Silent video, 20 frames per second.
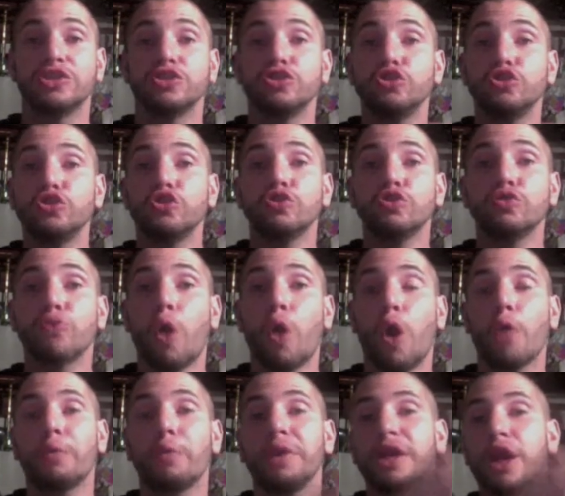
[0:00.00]
you
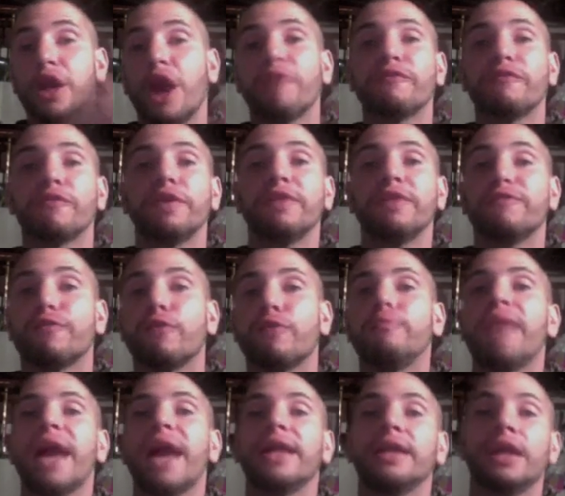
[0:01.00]
are recovering
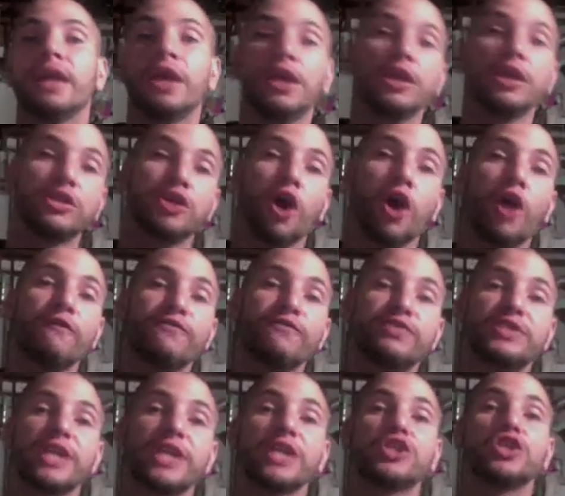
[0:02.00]
from that tough
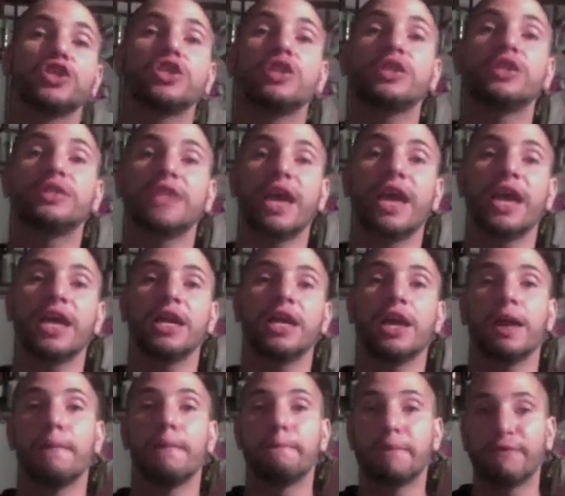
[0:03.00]
session the
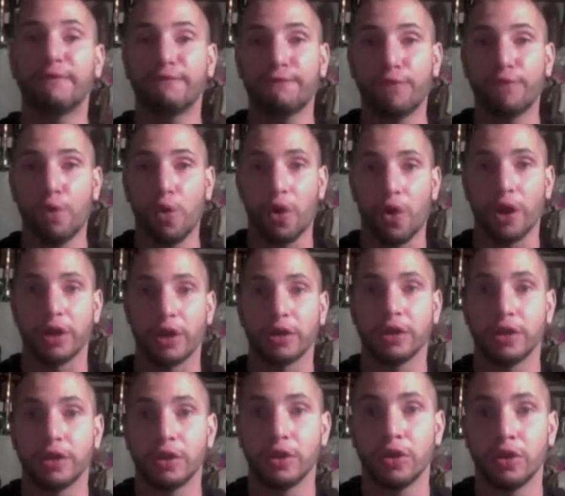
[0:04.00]
day before
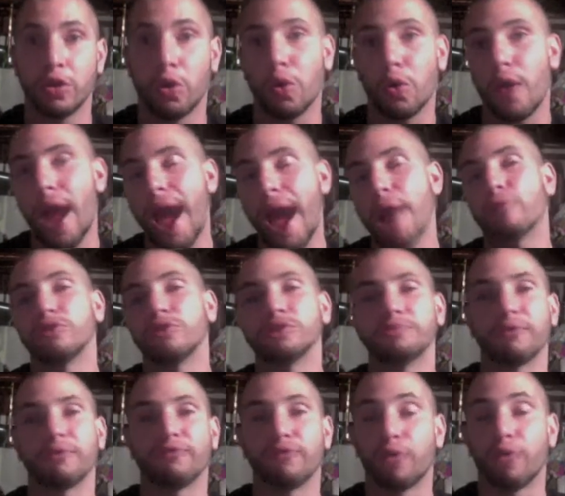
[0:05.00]
or hours
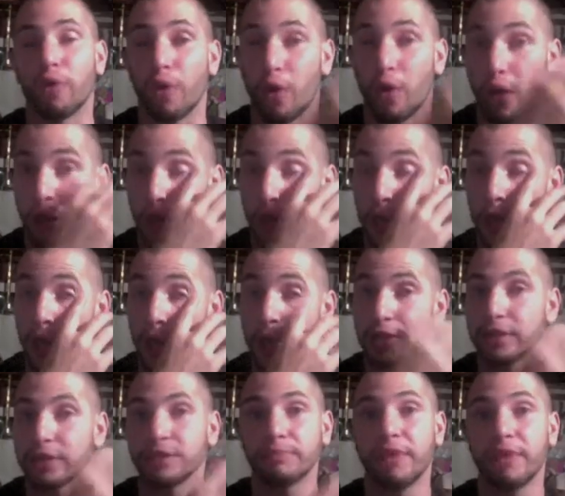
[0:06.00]
before.
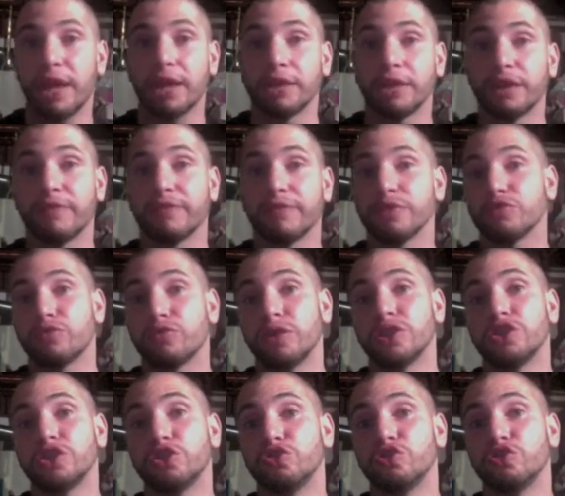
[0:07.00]
It doesn't make a difference.
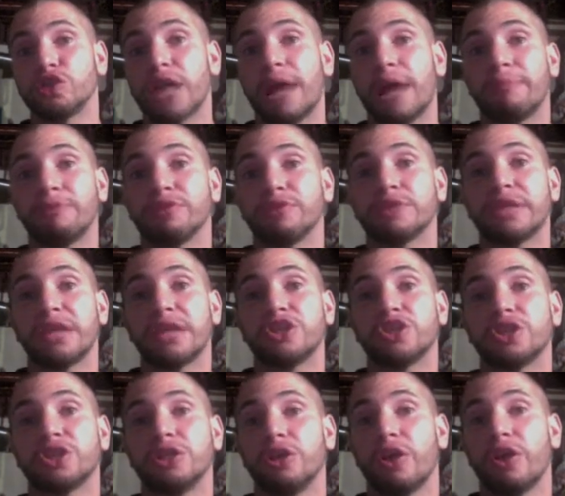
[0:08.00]
Once you stop your
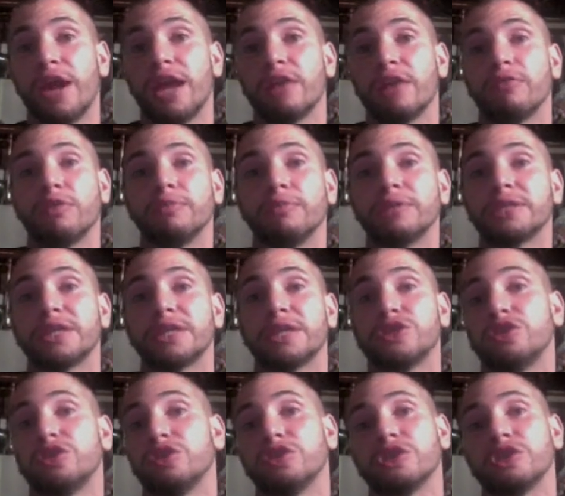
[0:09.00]
session, your anaerobic
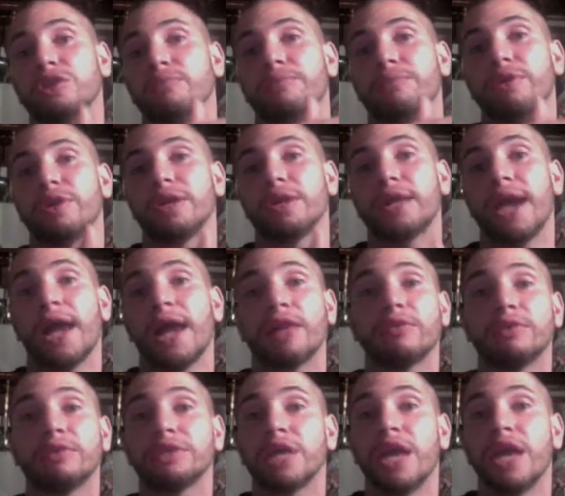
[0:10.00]
session, you're still burning
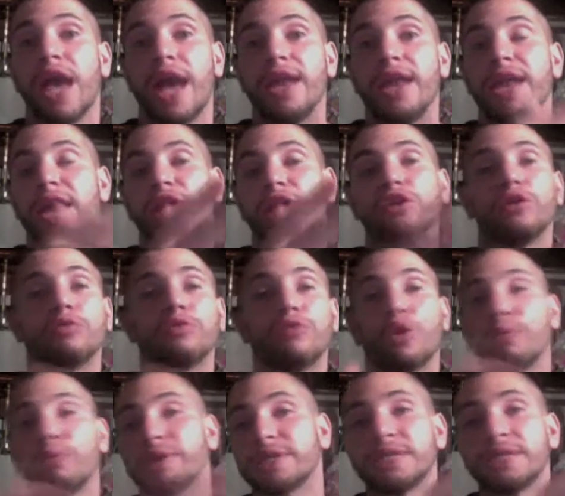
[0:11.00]
calories, and now your
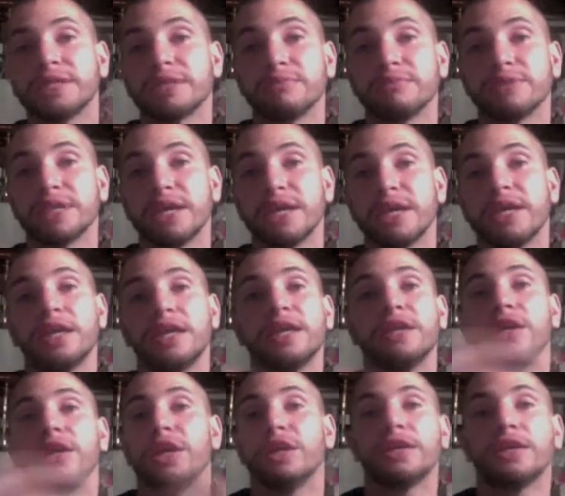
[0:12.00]
aerobic system's kicking
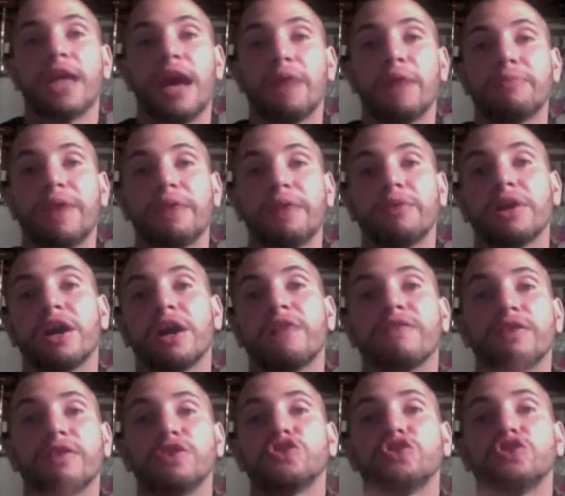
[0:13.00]
in to help that
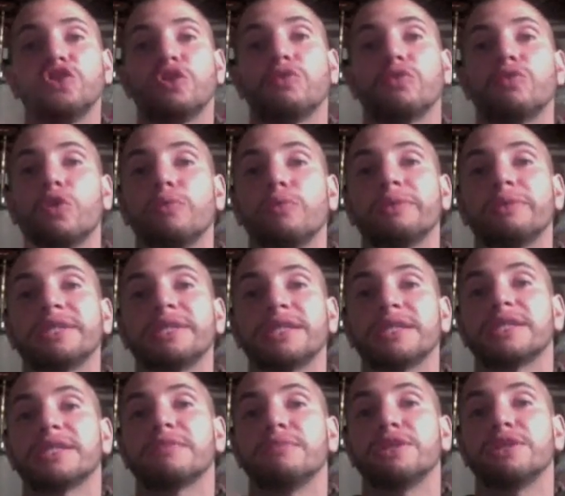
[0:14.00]
recovery. So your aerobic
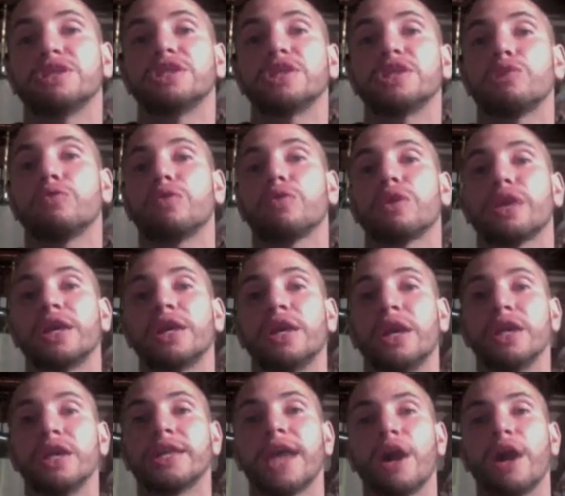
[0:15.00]
system is still working
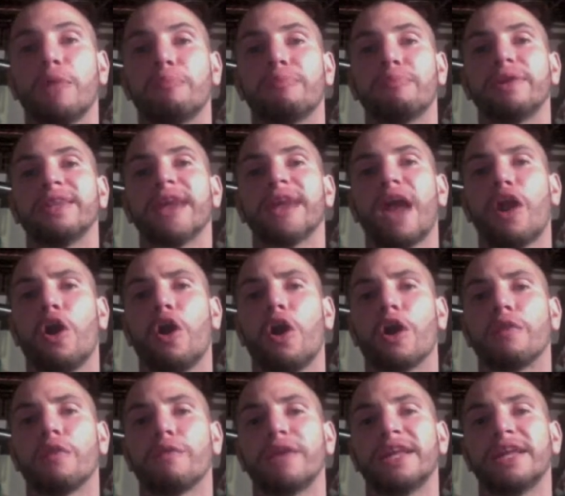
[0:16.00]
to help bring that
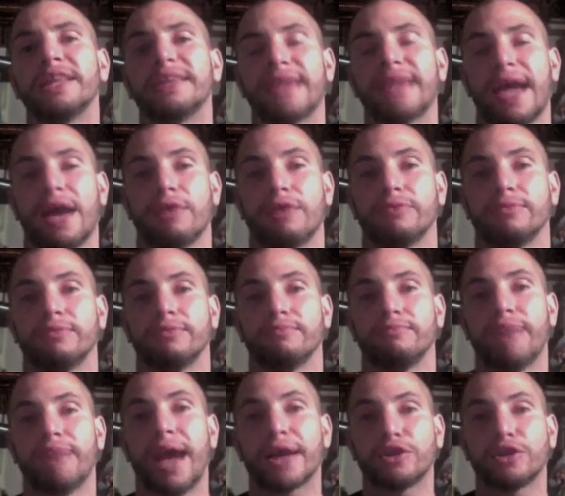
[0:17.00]
heart rate down
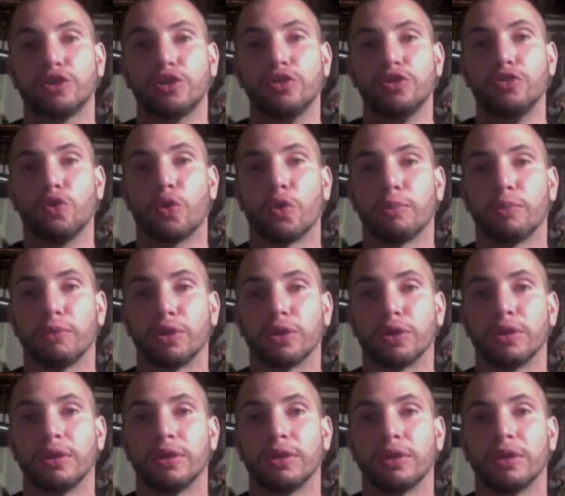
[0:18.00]
back to normal.